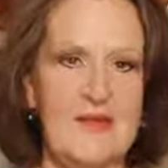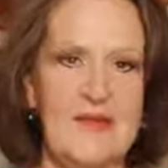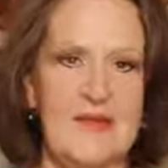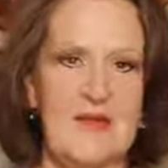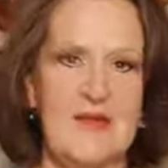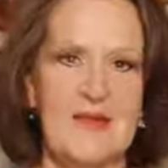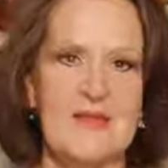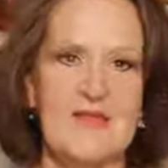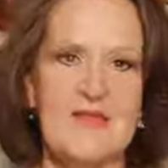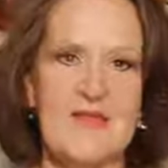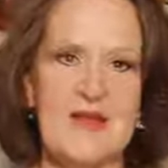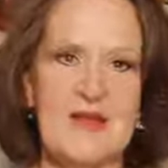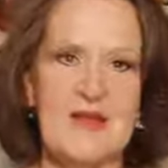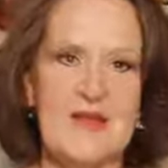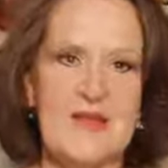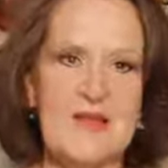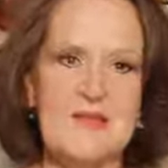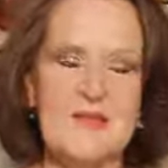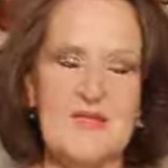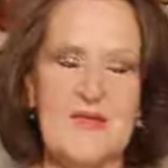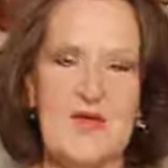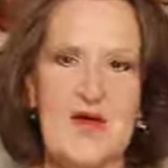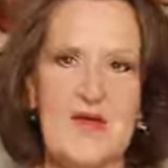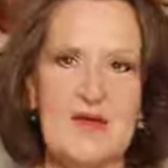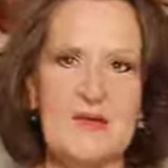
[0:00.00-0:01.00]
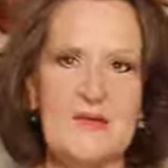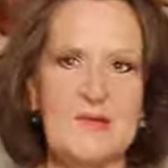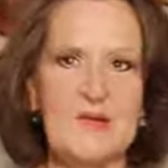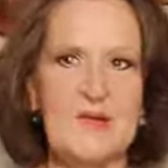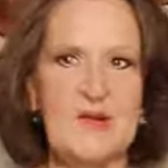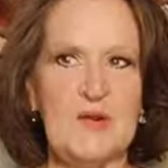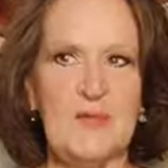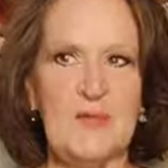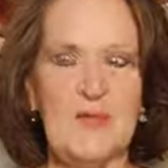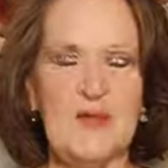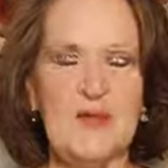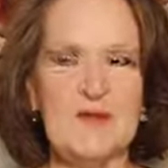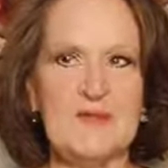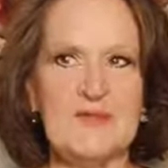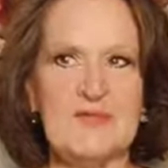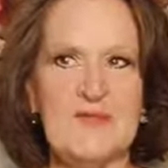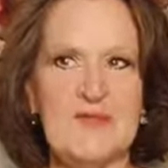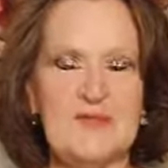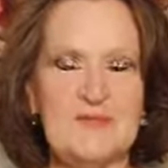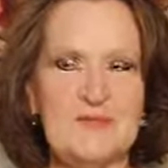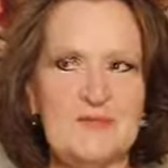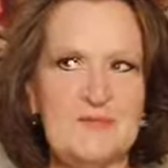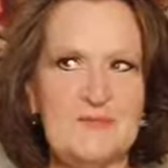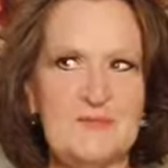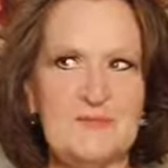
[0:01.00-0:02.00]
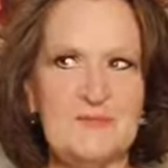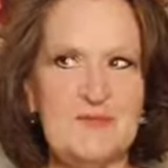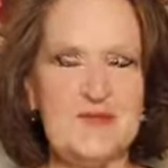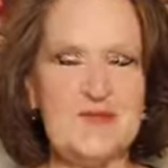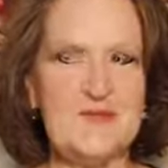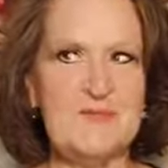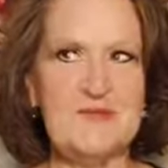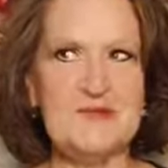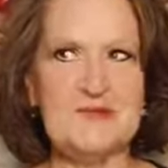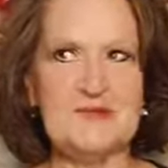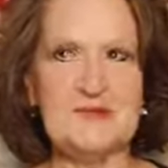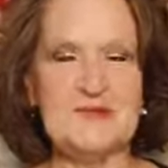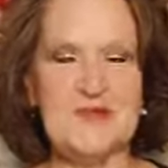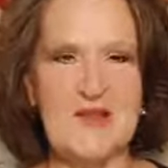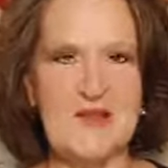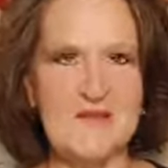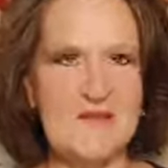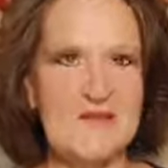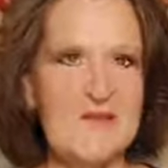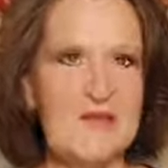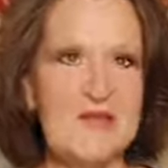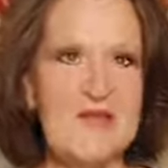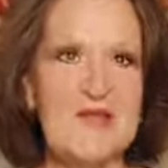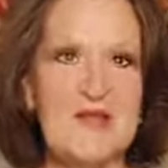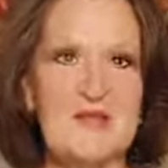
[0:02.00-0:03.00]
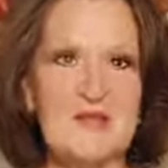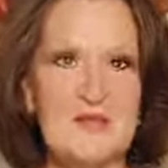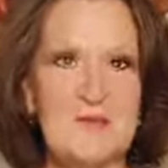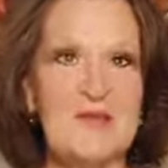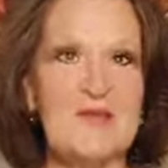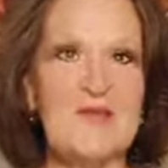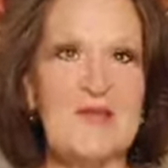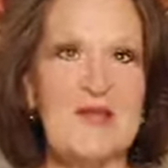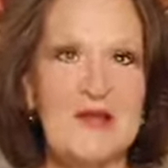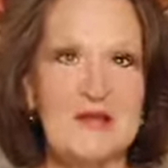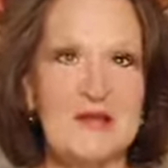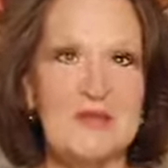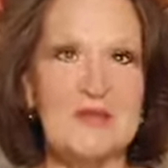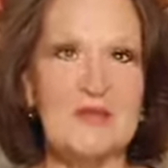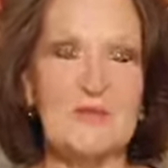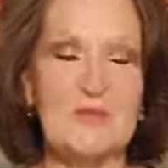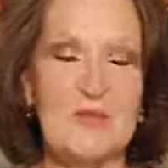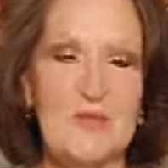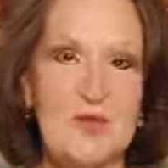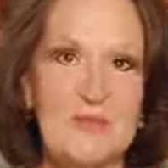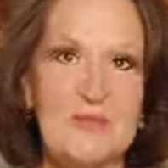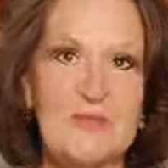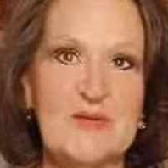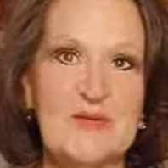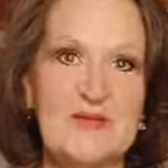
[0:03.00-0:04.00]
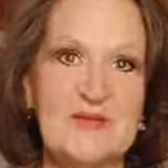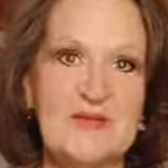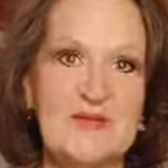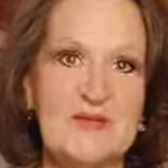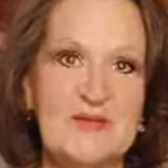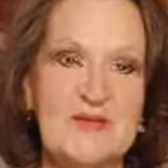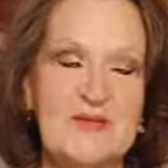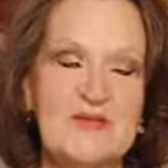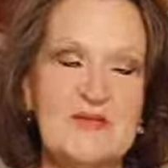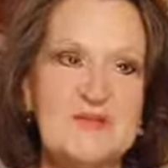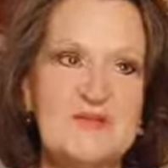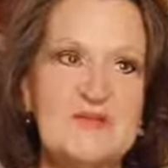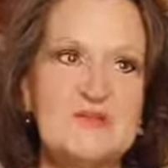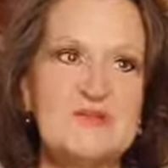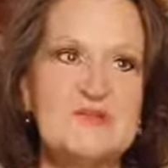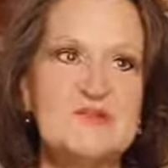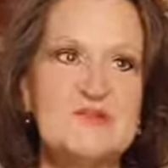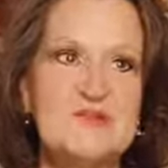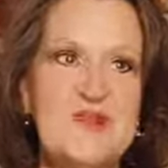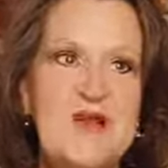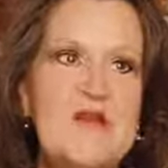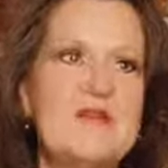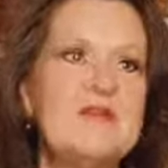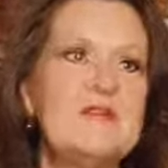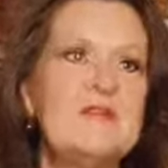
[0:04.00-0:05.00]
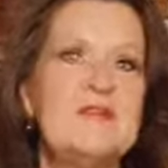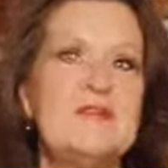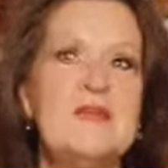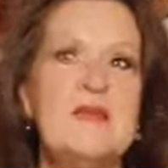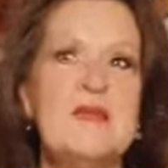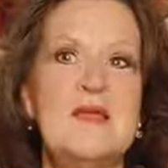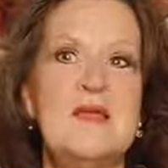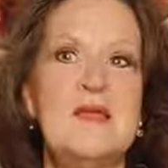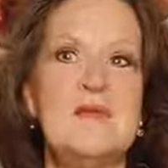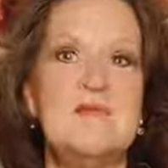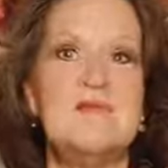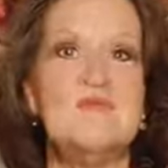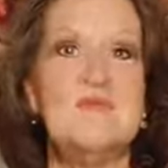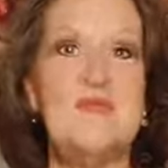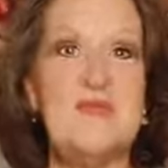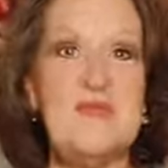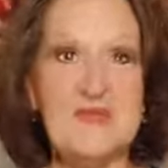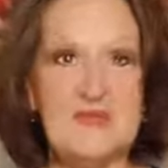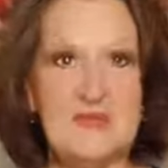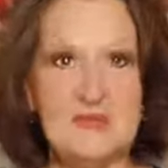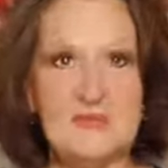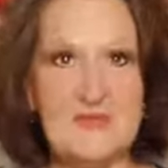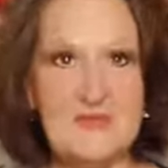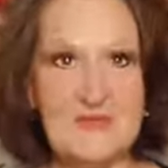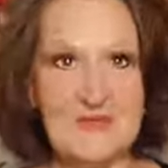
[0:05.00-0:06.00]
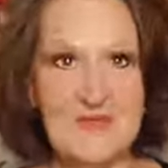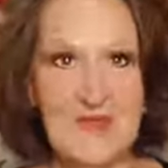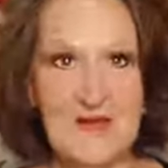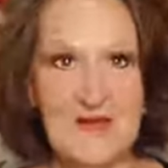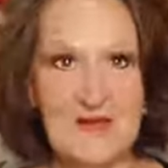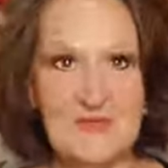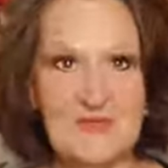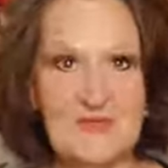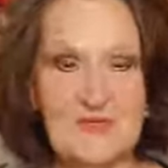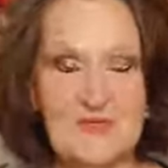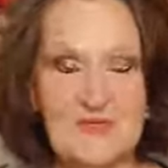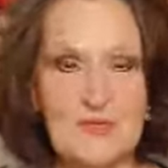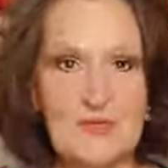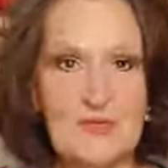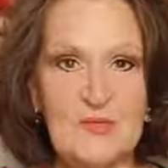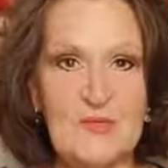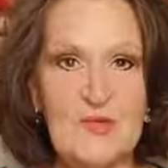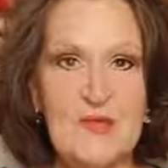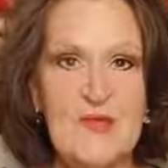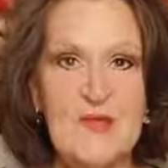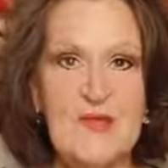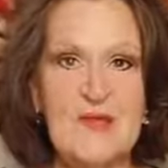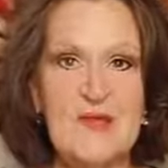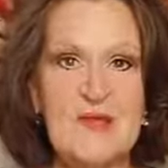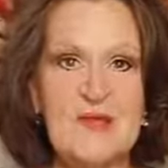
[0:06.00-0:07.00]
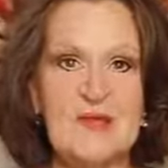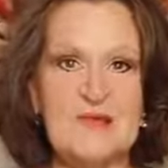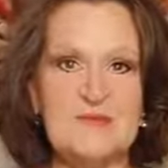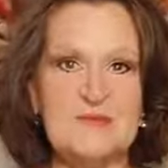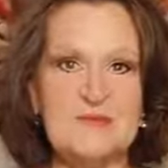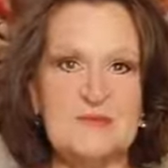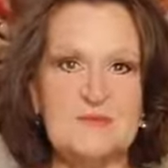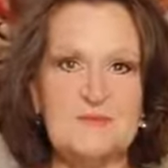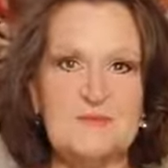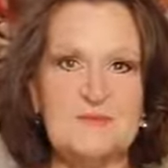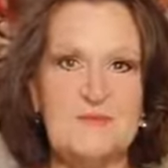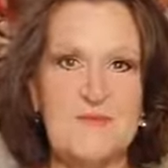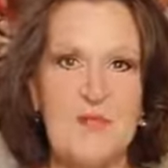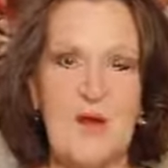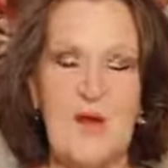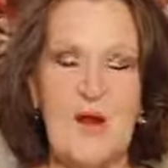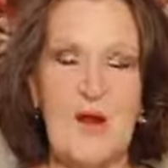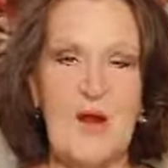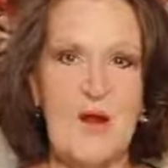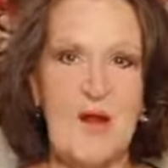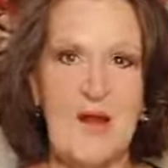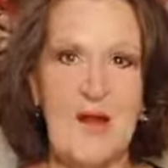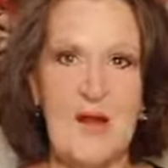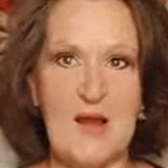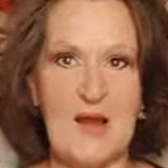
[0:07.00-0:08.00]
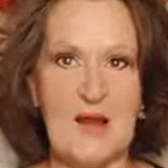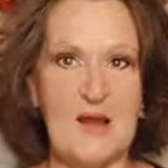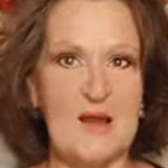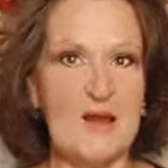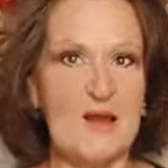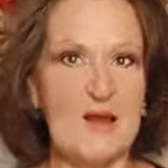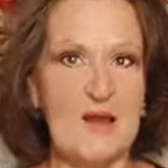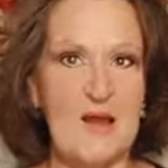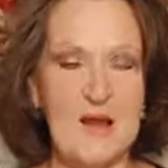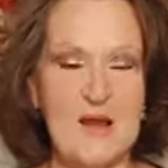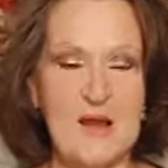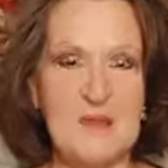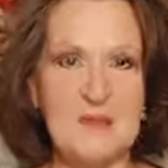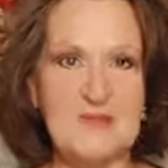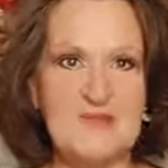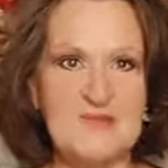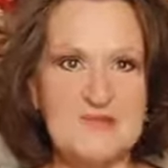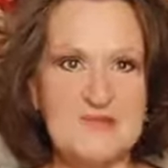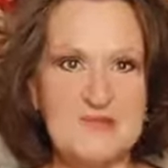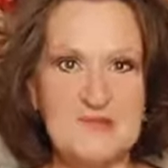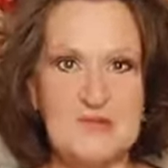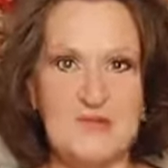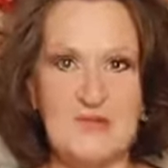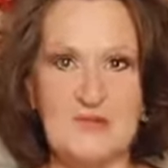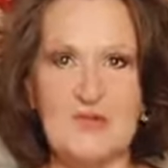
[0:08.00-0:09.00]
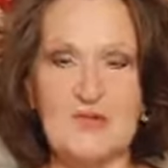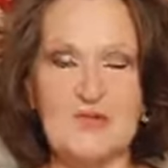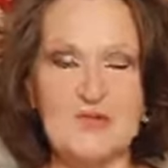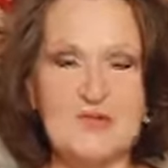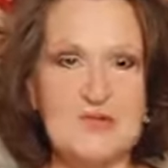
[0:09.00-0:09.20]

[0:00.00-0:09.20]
And then I thought, you know what? That's pretty much everybody on the planet's purpose is to just be themselves, to to come, to learn,